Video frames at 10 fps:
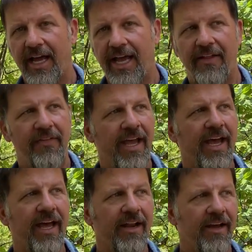And
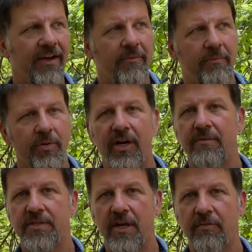then put up
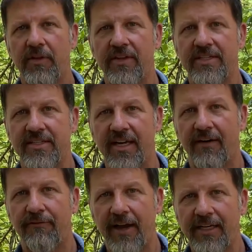something that's
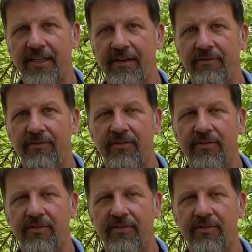effective,